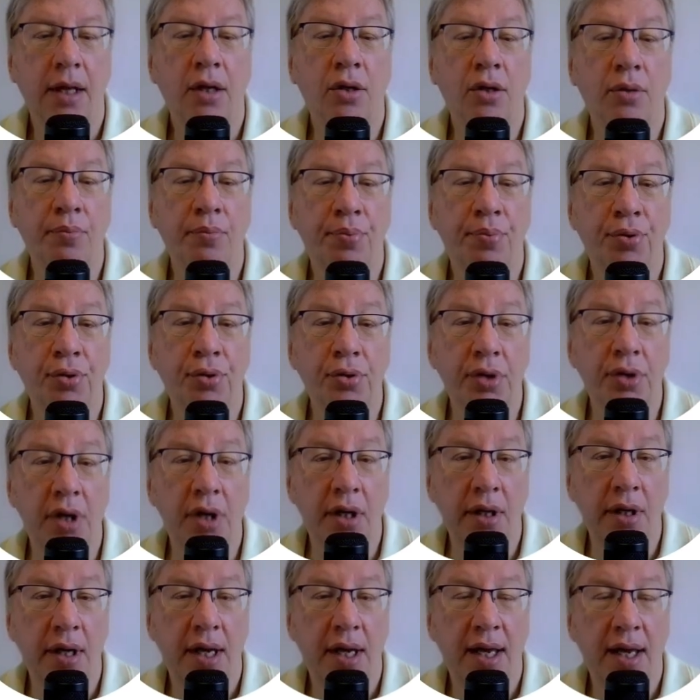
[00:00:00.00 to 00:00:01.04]

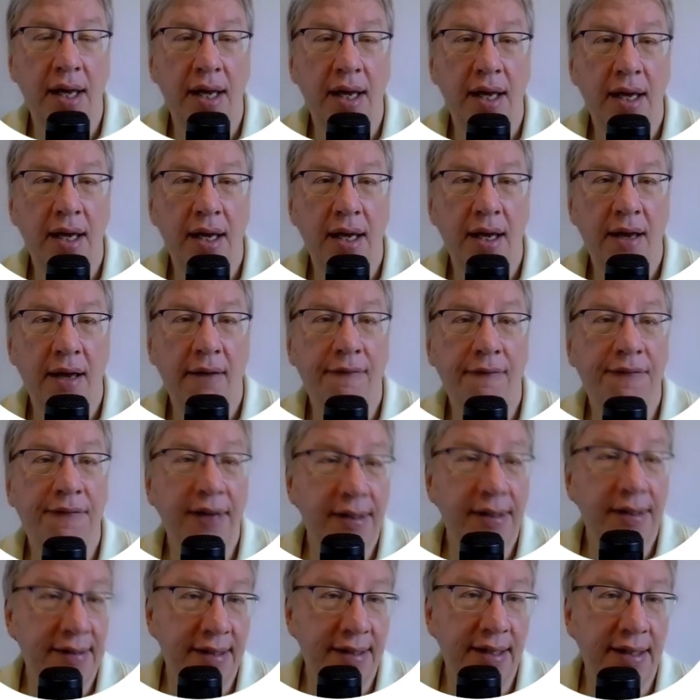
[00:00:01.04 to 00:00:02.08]
Computer
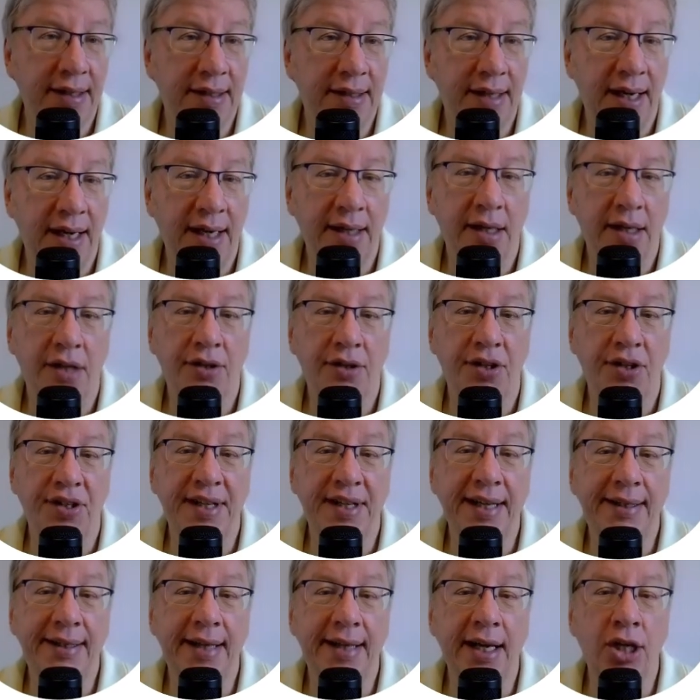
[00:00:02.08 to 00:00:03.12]
facilitate the
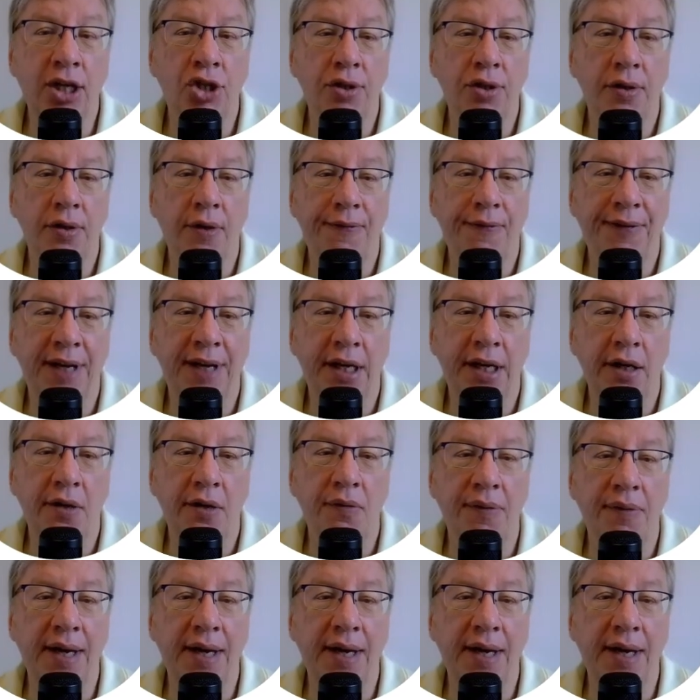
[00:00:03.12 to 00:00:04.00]
detection of hidden